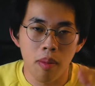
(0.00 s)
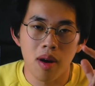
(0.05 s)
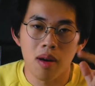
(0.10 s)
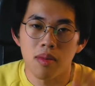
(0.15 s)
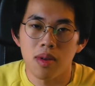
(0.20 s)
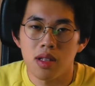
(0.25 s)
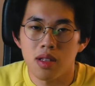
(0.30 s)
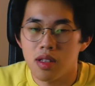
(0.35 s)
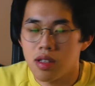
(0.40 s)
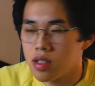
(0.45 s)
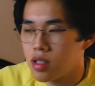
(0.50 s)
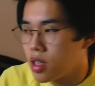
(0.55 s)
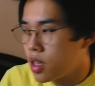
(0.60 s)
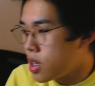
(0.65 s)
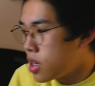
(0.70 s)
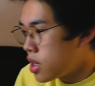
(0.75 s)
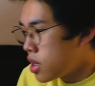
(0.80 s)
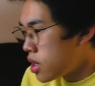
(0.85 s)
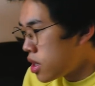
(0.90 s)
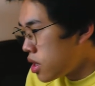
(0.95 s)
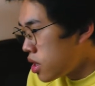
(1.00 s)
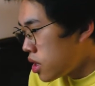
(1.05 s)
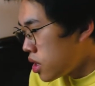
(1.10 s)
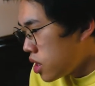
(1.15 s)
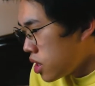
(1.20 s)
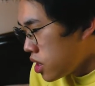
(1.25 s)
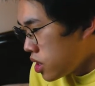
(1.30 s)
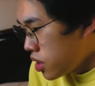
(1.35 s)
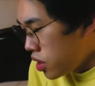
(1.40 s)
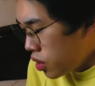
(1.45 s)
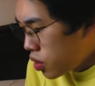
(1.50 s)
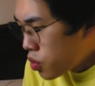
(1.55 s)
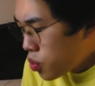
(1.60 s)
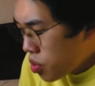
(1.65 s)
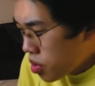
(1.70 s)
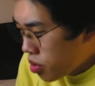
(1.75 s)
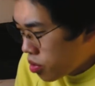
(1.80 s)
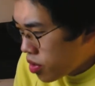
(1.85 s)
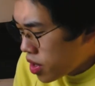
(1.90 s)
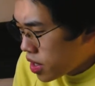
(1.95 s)
moment. Didn't
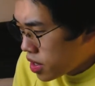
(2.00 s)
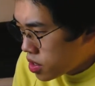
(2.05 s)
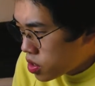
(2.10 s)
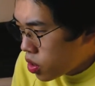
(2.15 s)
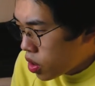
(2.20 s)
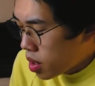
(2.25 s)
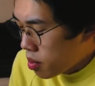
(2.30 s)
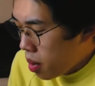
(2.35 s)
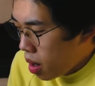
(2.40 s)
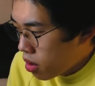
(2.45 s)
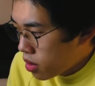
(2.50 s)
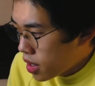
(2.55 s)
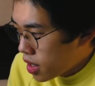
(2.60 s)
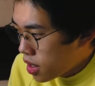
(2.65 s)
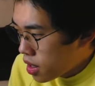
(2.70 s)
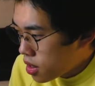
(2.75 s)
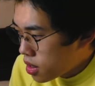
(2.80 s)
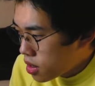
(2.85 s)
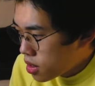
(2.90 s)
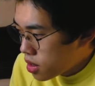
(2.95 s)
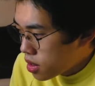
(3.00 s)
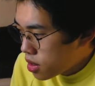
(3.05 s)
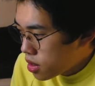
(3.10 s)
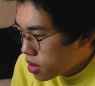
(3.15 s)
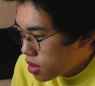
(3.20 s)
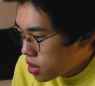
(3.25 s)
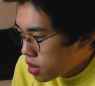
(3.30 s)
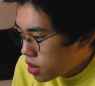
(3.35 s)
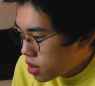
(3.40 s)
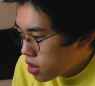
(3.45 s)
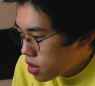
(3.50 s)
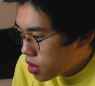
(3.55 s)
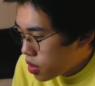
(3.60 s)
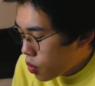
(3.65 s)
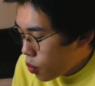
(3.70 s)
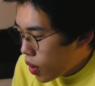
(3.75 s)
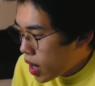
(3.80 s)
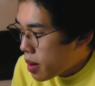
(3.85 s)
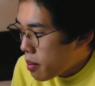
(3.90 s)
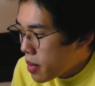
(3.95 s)
we already talk about that?
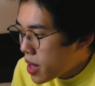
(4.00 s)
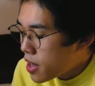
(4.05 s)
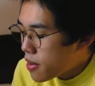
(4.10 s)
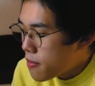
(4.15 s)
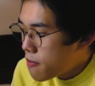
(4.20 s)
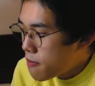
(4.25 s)
When I make a